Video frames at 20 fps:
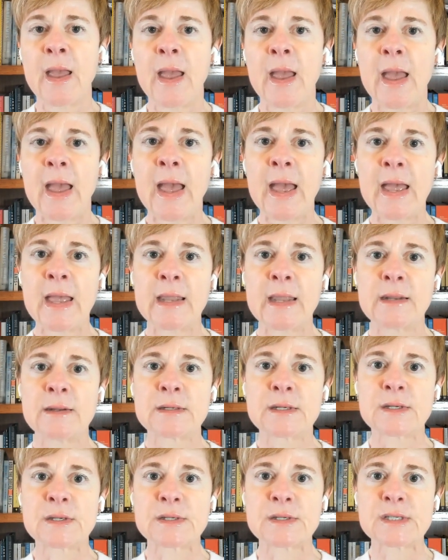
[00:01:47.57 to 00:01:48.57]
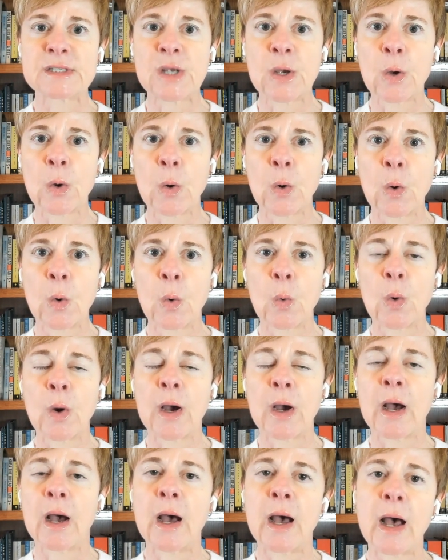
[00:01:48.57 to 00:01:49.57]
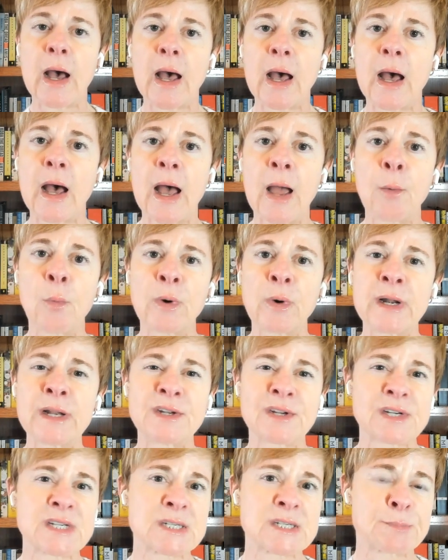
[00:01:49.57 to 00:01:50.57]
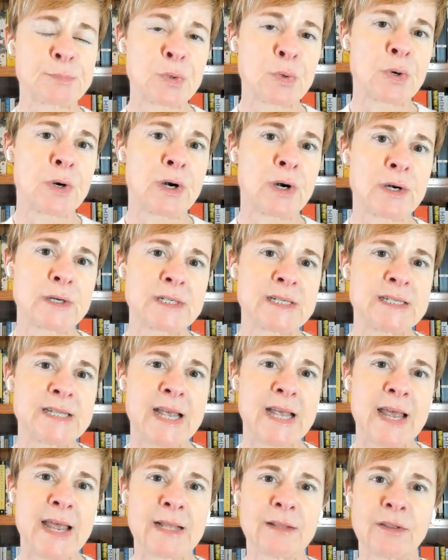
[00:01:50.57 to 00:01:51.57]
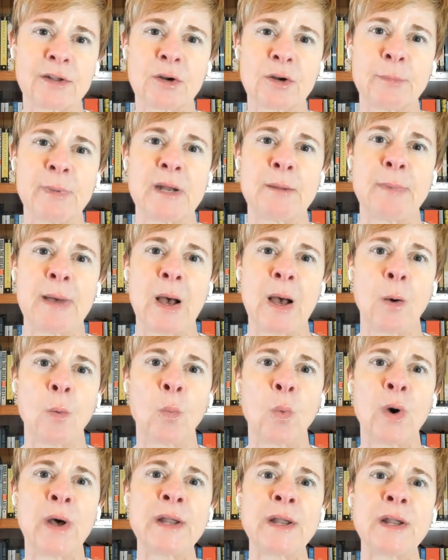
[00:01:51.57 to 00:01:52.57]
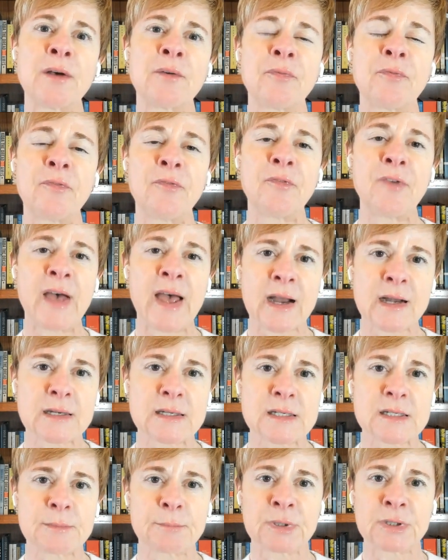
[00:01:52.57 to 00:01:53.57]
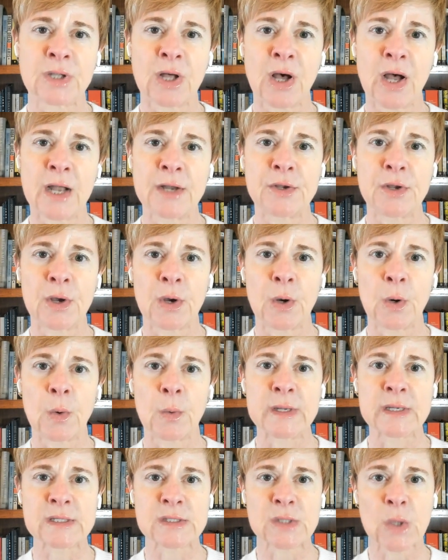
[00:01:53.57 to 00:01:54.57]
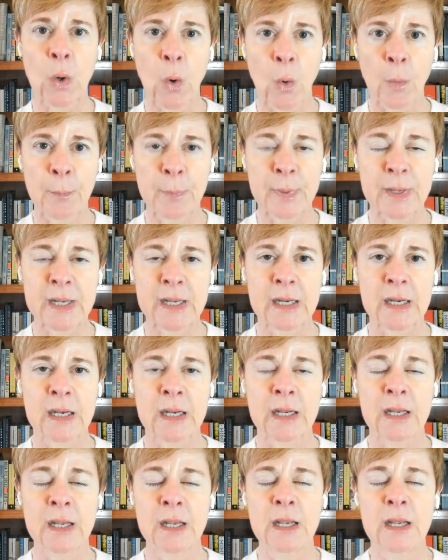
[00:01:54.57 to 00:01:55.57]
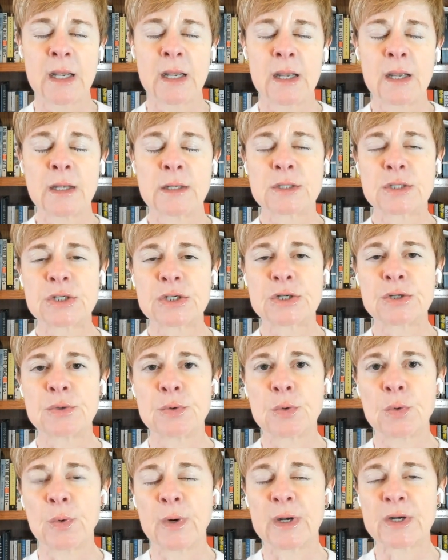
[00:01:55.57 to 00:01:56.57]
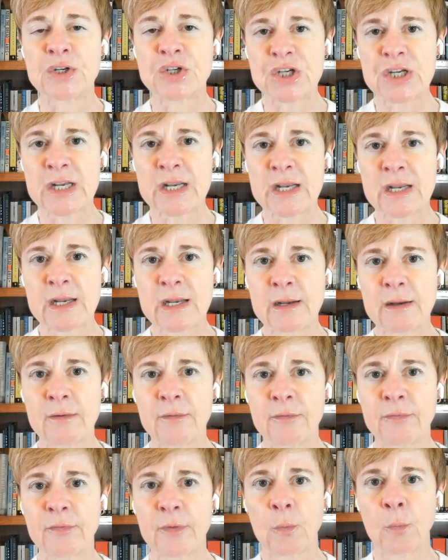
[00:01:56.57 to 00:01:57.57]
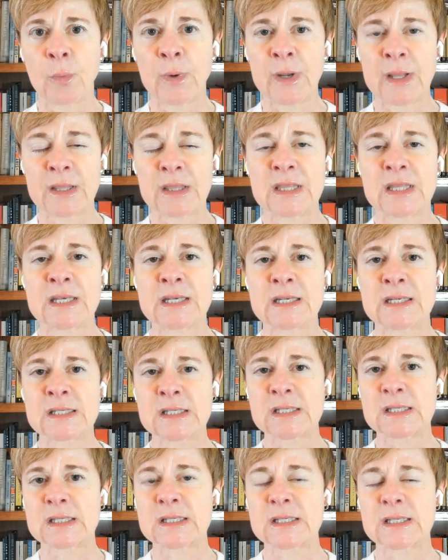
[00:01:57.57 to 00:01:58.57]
And so I wanted to explore today a little bit about what effect Bolaño is hoping to achieve with this